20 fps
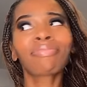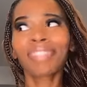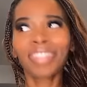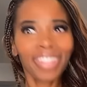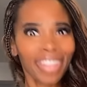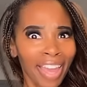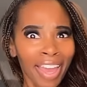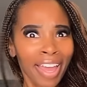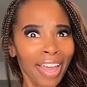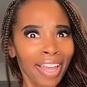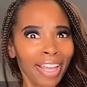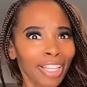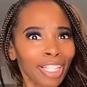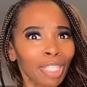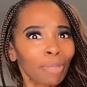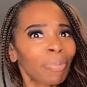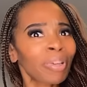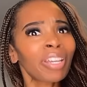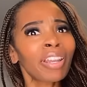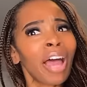Yes,
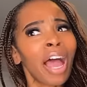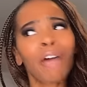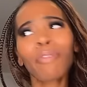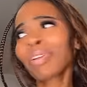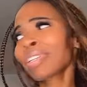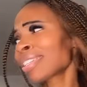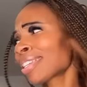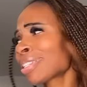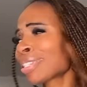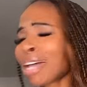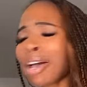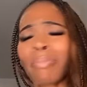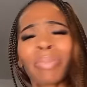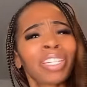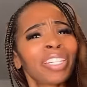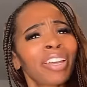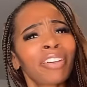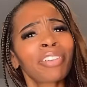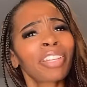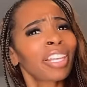but I was just
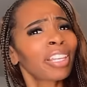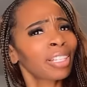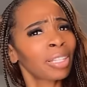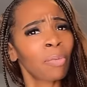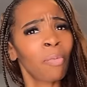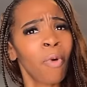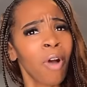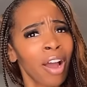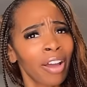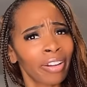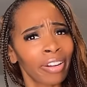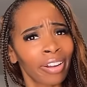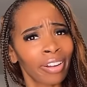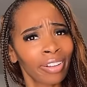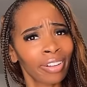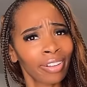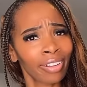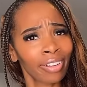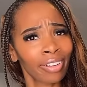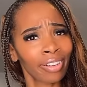coming down to get some water.